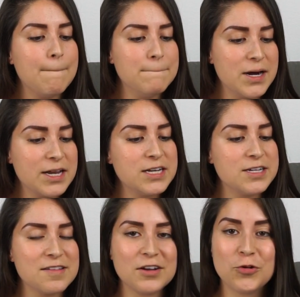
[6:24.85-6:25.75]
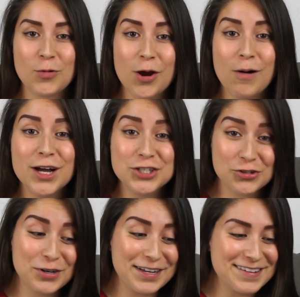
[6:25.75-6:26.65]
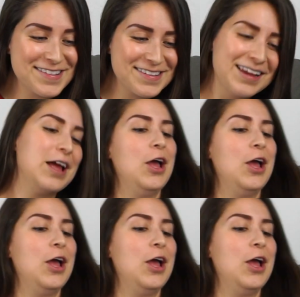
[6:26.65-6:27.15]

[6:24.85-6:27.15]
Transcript: Money doesn't grow on trees.